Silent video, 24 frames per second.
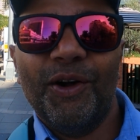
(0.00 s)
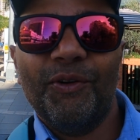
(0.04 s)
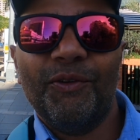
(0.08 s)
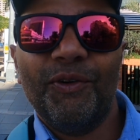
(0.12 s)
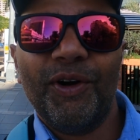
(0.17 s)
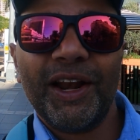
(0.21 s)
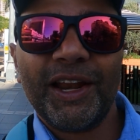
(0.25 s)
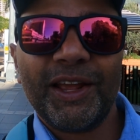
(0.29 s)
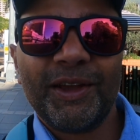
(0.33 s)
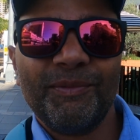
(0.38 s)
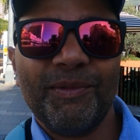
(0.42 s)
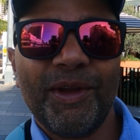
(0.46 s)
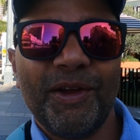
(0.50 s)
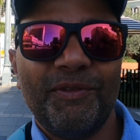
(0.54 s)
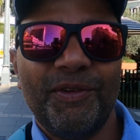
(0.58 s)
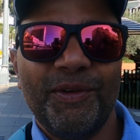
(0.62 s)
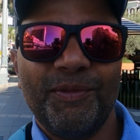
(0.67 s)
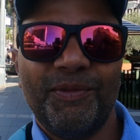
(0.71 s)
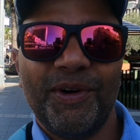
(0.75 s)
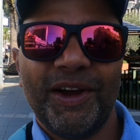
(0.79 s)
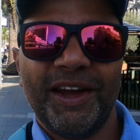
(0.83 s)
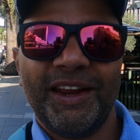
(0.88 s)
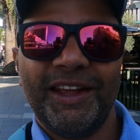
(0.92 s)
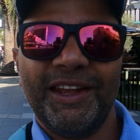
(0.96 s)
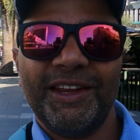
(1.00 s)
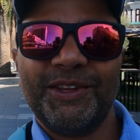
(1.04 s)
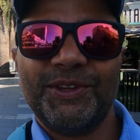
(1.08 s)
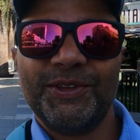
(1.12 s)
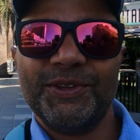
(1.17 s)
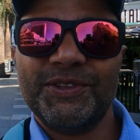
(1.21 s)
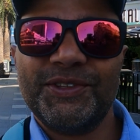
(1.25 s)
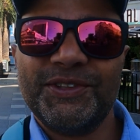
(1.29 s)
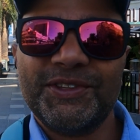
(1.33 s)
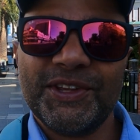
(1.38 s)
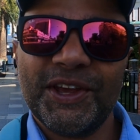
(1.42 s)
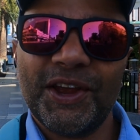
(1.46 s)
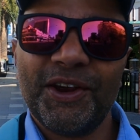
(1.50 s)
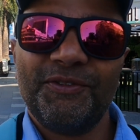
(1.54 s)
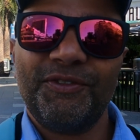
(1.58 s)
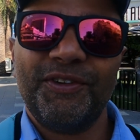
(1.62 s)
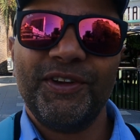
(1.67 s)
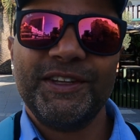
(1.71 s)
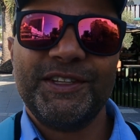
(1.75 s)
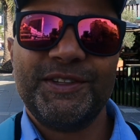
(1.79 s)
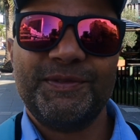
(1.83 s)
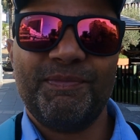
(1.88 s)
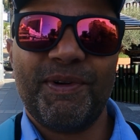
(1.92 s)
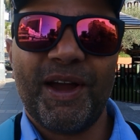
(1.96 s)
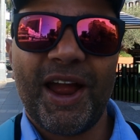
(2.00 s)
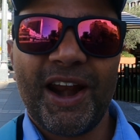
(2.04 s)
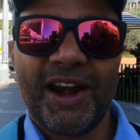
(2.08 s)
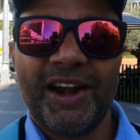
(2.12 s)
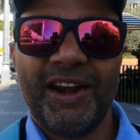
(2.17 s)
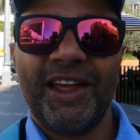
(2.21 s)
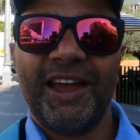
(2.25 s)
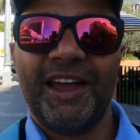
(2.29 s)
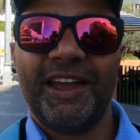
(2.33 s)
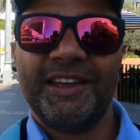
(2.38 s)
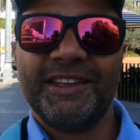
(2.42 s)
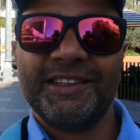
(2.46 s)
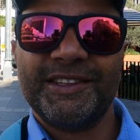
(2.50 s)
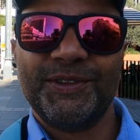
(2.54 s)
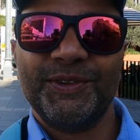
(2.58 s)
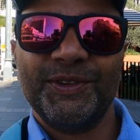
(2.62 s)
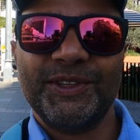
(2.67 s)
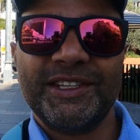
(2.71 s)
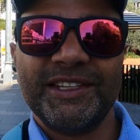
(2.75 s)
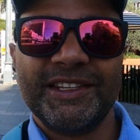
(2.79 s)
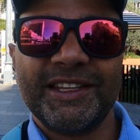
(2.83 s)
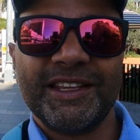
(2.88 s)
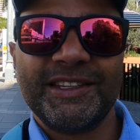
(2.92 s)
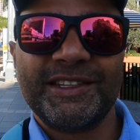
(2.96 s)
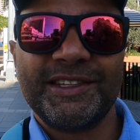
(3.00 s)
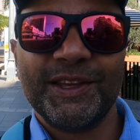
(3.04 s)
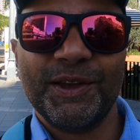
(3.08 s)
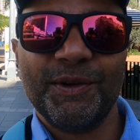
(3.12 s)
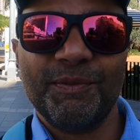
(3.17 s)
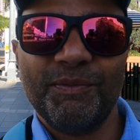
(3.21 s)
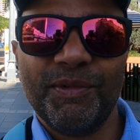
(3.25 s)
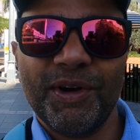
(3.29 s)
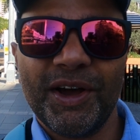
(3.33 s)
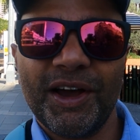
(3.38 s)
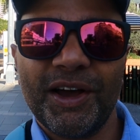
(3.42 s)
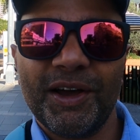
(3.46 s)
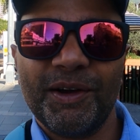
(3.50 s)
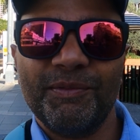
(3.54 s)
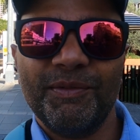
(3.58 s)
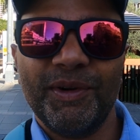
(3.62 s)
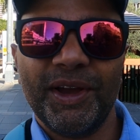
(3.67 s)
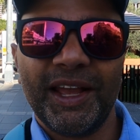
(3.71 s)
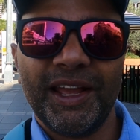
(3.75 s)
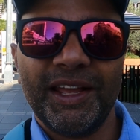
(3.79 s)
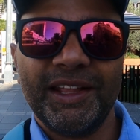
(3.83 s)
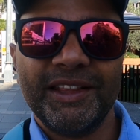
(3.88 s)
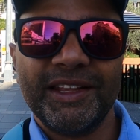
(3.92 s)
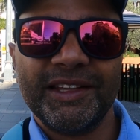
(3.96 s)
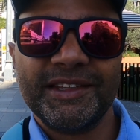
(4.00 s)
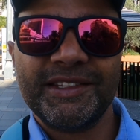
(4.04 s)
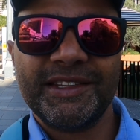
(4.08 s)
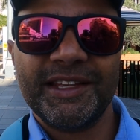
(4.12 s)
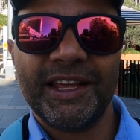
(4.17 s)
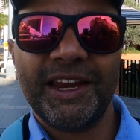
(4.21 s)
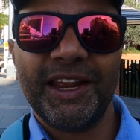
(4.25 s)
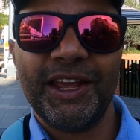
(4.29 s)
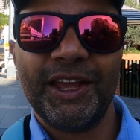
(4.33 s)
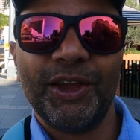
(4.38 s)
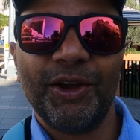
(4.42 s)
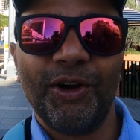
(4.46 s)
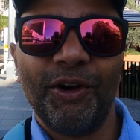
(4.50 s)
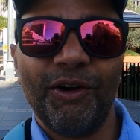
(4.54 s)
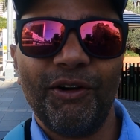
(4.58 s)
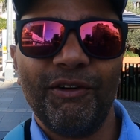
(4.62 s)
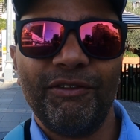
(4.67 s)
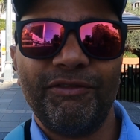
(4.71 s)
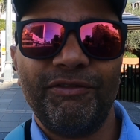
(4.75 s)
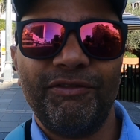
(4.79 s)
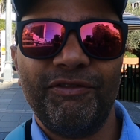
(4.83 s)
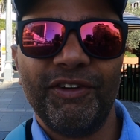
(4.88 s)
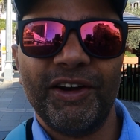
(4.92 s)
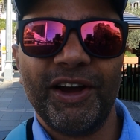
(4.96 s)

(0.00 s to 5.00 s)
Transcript: Welcome everybody to Surfers Paradise, which is a suburb in the city of